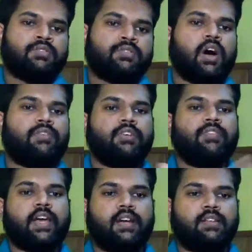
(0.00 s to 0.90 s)
So
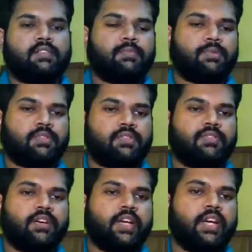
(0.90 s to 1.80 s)
after we analyze and
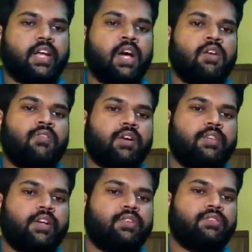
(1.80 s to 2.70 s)
process our data,
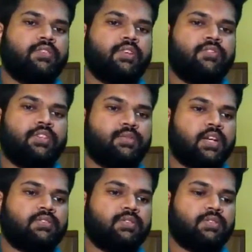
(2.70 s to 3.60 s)
what we do is we
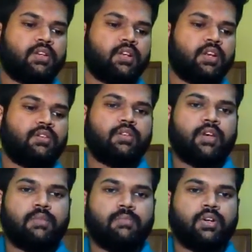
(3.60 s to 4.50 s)
visualize those data in
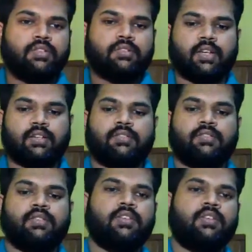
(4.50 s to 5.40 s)
order to get more
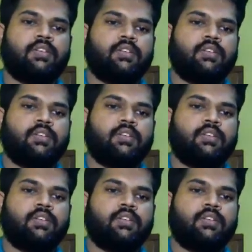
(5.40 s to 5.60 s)
insights.